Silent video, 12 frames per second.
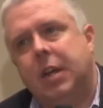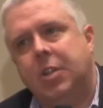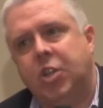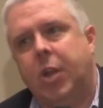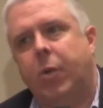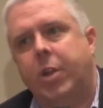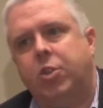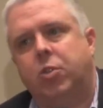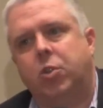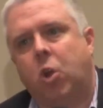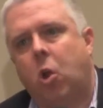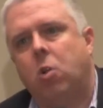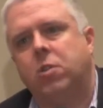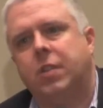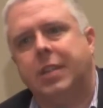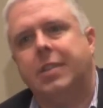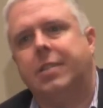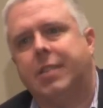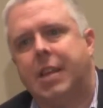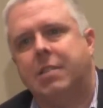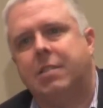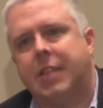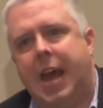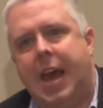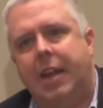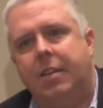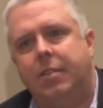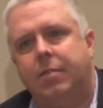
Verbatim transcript: a generational curse in the sense that,